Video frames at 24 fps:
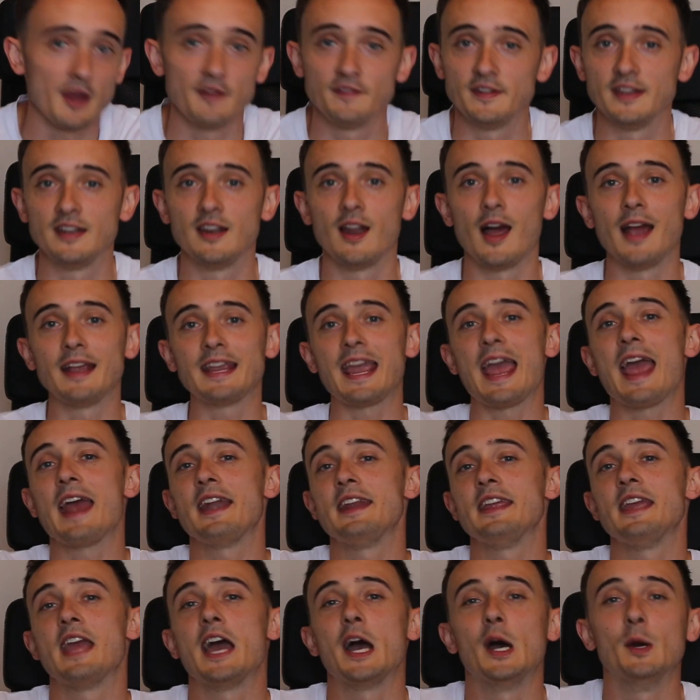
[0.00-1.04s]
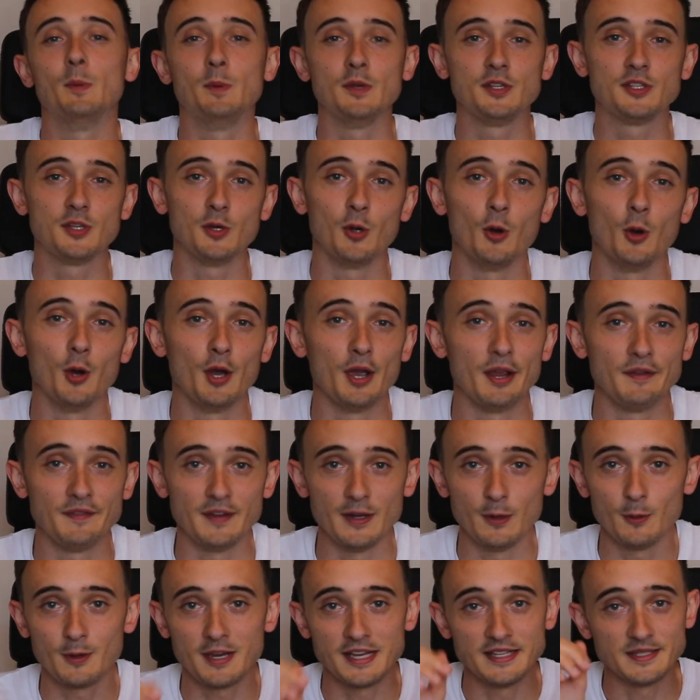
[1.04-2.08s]
If you'd like any help at all, if
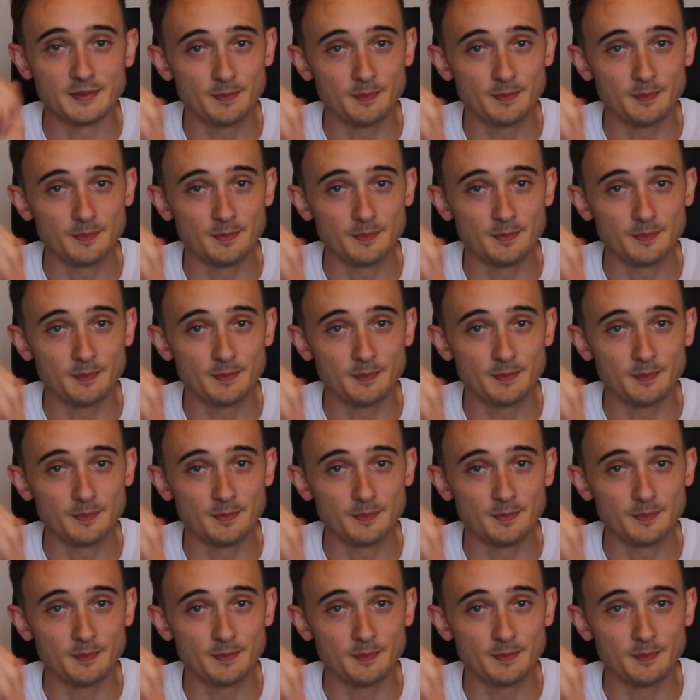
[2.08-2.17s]
you're looking